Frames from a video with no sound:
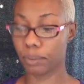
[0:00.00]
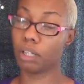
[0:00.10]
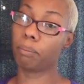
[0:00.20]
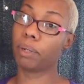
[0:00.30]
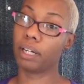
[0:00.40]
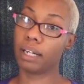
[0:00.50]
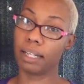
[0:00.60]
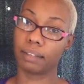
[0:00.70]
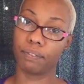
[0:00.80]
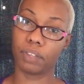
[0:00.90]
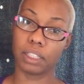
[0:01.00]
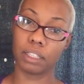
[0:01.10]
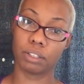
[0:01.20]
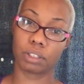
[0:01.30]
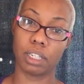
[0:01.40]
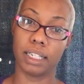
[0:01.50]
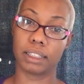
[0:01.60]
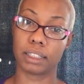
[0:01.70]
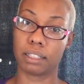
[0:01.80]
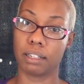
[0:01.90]
But I think there's
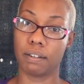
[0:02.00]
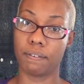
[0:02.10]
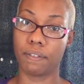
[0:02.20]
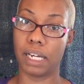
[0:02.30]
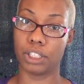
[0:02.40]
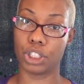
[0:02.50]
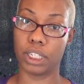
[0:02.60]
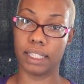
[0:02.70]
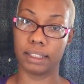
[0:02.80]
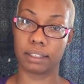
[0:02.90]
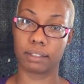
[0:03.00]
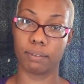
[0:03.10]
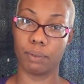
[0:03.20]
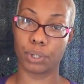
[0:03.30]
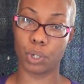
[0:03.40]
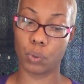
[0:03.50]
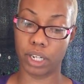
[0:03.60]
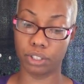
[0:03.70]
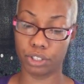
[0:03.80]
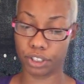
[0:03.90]
less of that chance with going
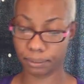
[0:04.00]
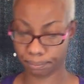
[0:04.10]
unders.